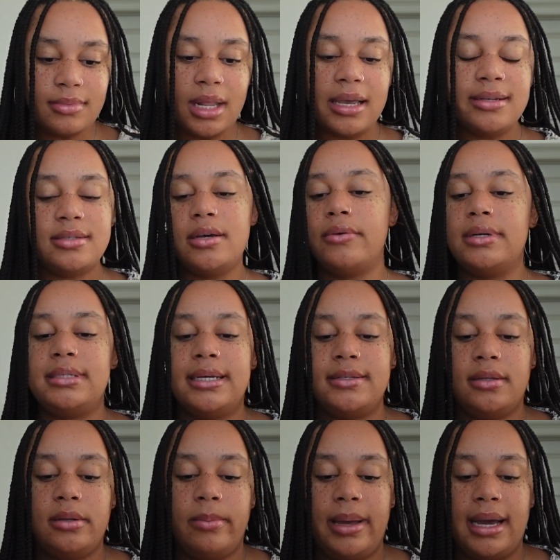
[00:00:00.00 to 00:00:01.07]
And so it says on
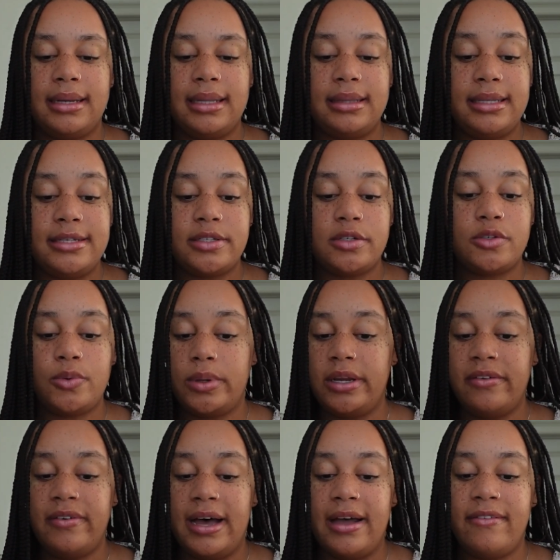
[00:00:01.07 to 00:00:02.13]
the back that these are
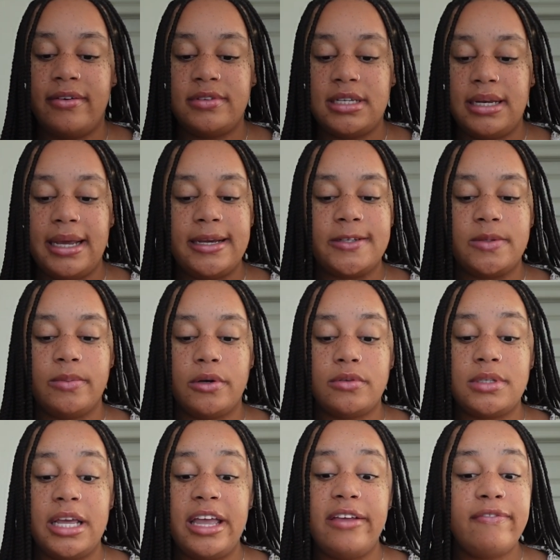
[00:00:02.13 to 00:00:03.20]
25 of today's most
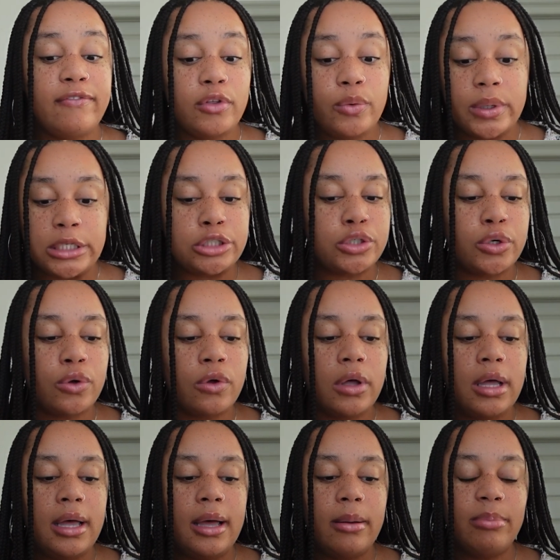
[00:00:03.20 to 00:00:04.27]
influential
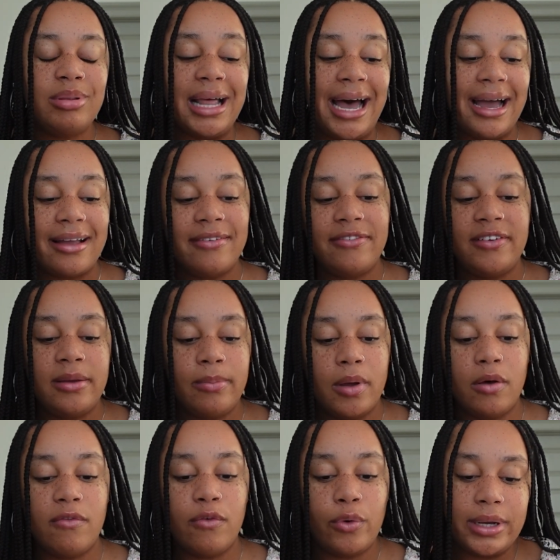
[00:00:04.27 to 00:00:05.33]
Black
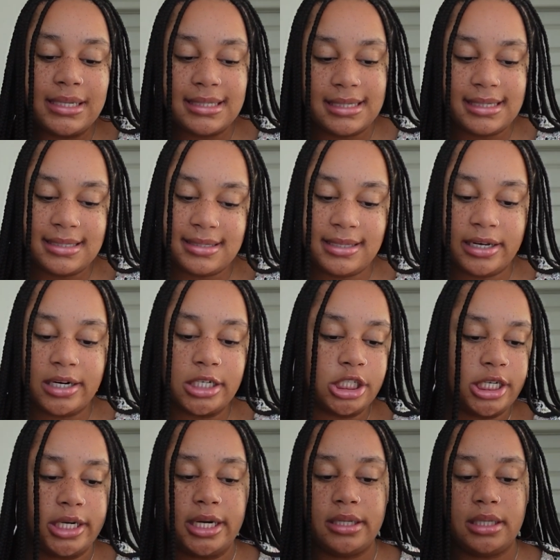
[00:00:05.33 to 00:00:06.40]
female voices that are
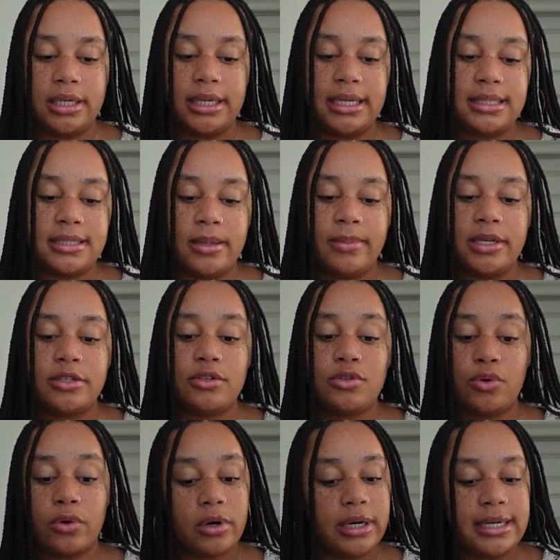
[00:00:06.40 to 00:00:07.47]
sharing their intimate
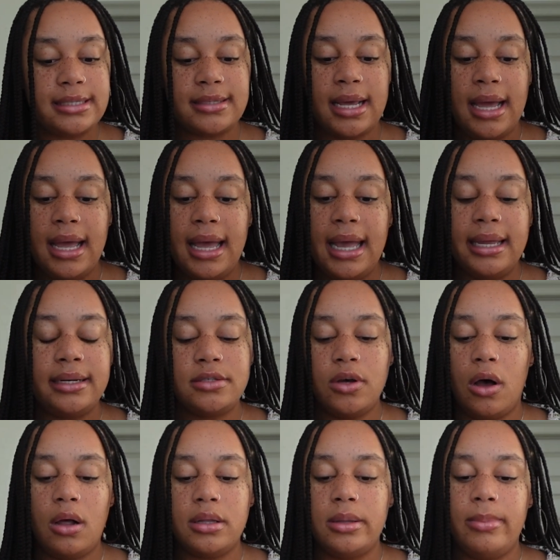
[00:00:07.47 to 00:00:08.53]
stories. And it's
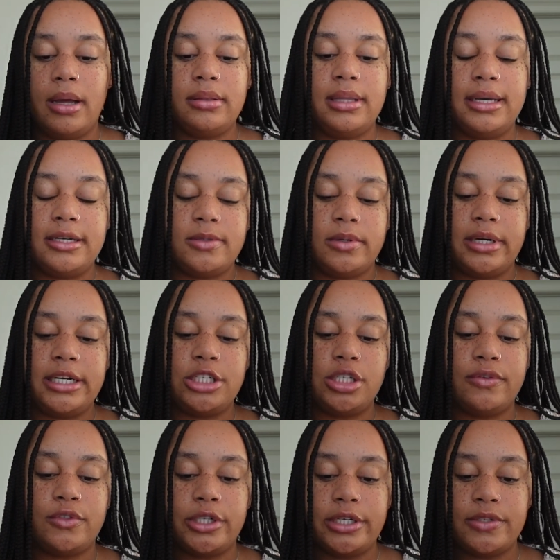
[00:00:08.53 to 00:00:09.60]
all about the exploration of
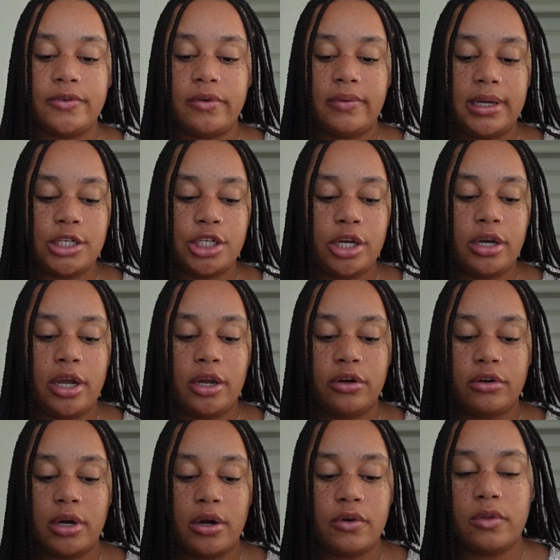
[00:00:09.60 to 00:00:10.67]
transformation and
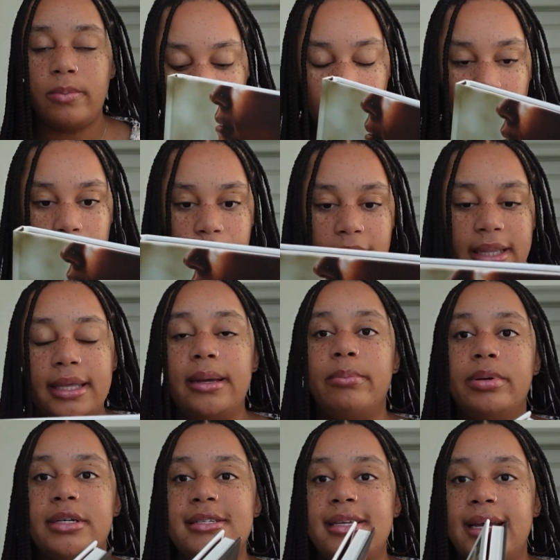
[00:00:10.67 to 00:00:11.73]
growth. I think
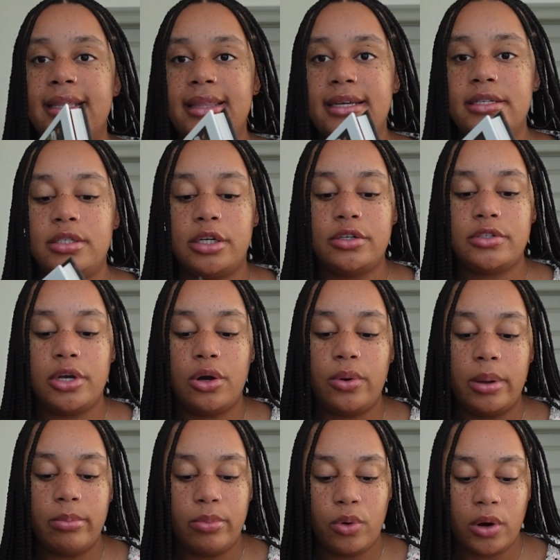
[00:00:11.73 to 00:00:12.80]
books like this are so
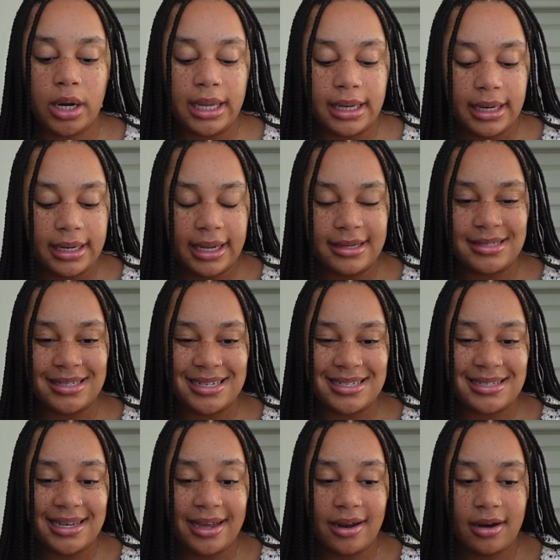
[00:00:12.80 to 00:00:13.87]
important. And as they
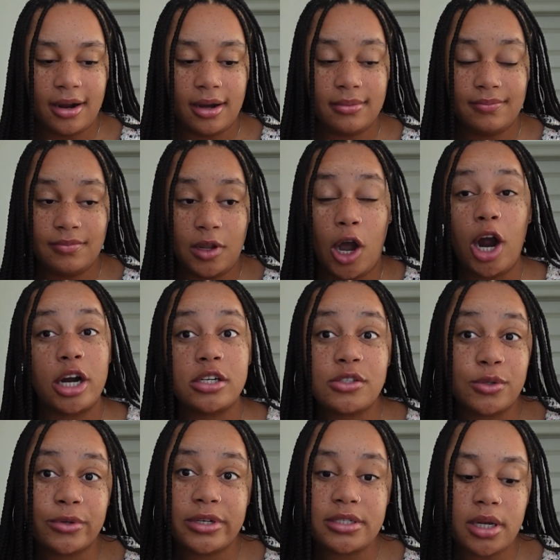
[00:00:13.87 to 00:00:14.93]
said, our
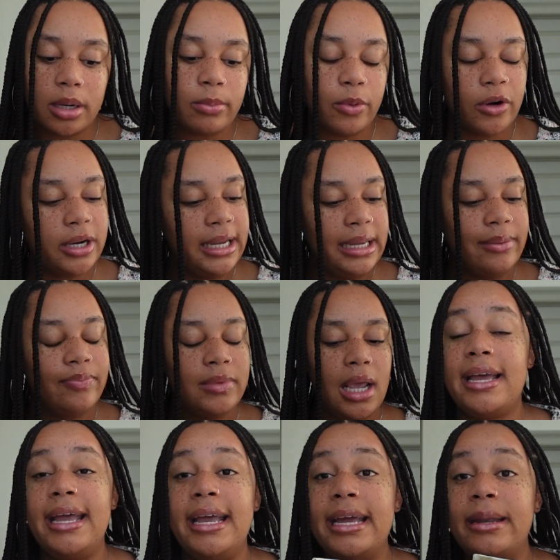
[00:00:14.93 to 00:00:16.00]
stories are important.
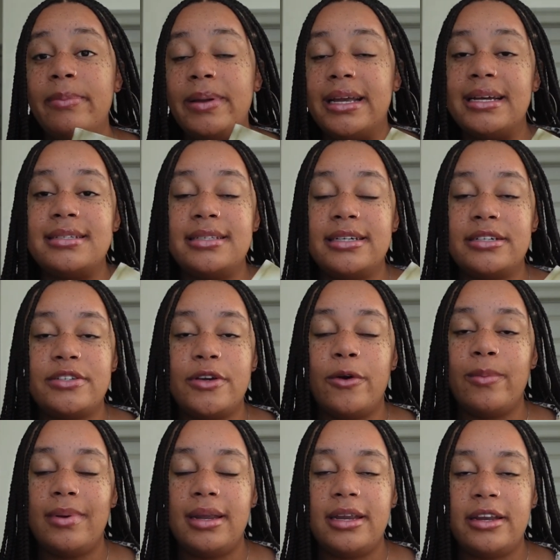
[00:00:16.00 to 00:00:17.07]
And because there's so
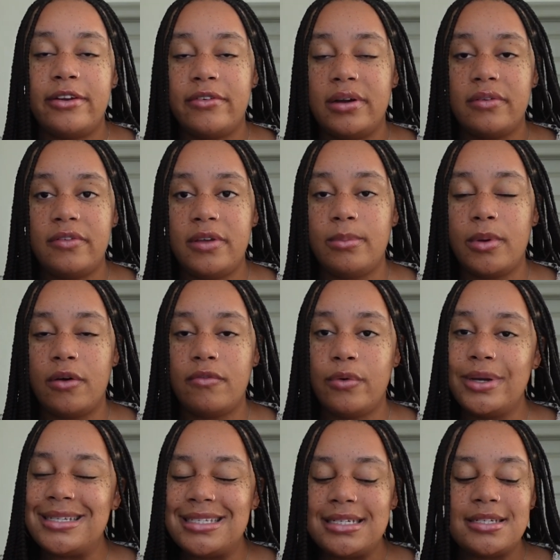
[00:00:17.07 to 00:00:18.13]
many different female
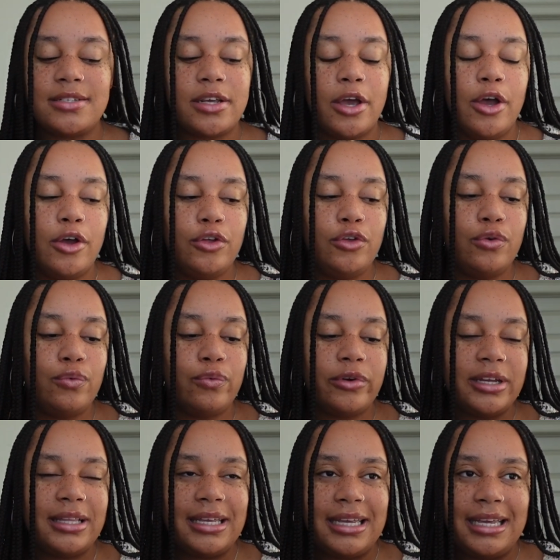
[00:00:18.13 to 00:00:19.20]
voices, you
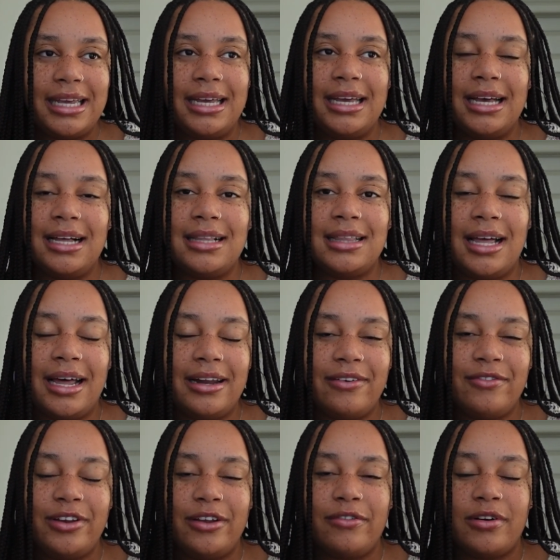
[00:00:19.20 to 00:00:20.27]
really get a lot of
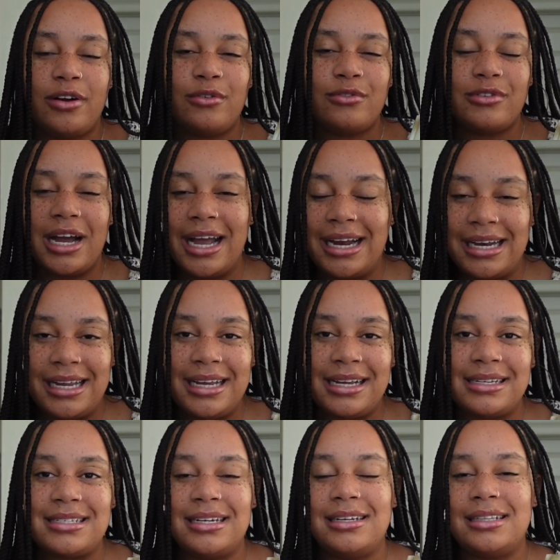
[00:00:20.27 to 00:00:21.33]
different
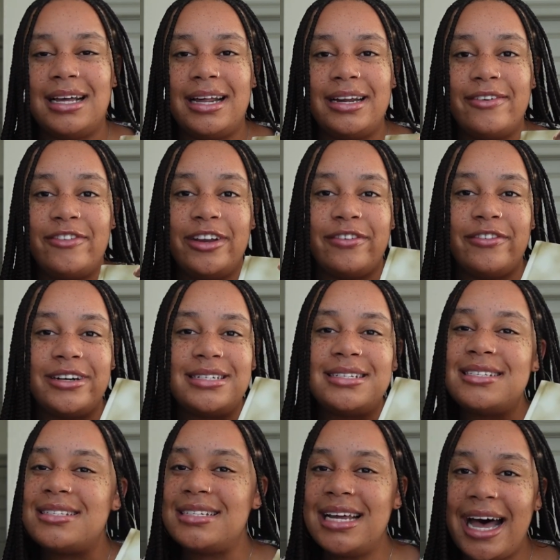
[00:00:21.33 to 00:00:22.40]
writings and a lot of different
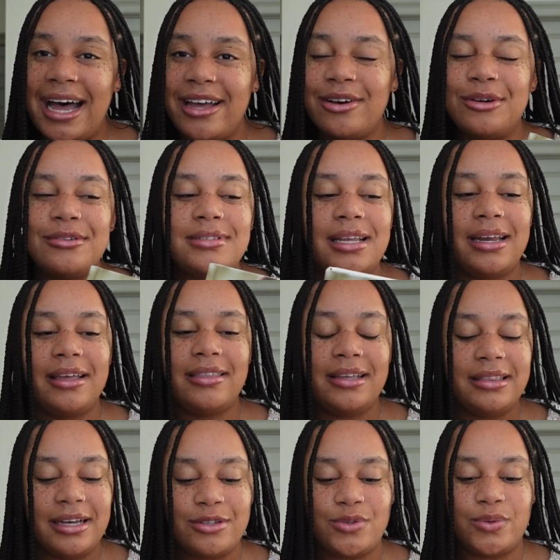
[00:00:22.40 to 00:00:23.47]
styles. And I think
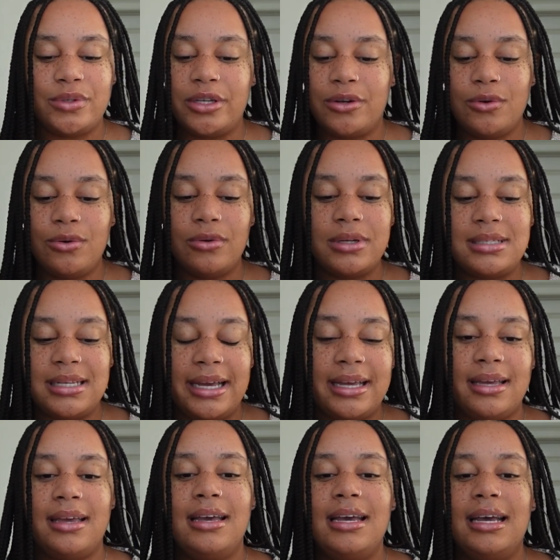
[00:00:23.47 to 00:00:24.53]
that's really cool. It's like
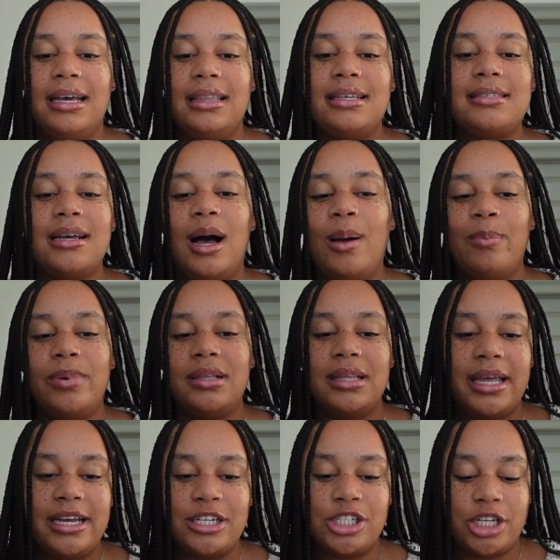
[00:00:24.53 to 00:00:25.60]
this
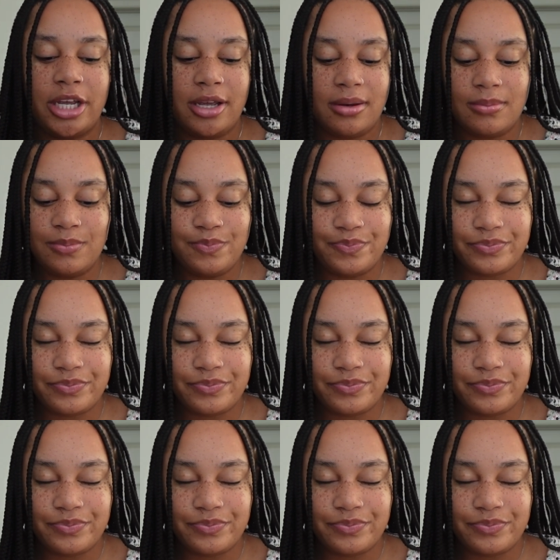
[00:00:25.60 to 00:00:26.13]
compilation